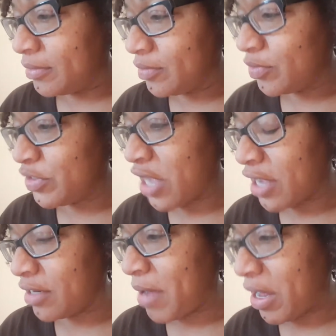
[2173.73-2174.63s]
we were
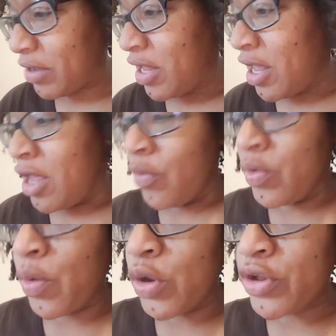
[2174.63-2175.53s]
talking about
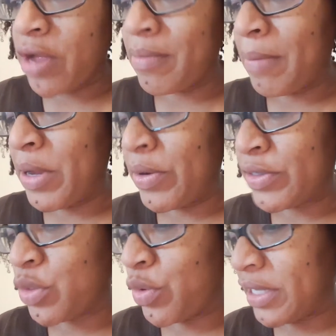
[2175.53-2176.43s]

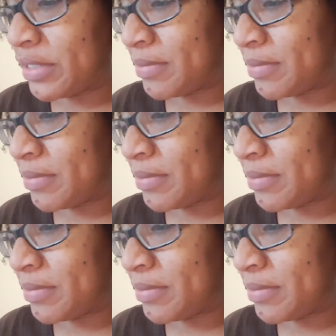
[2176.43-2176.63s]
Meritorious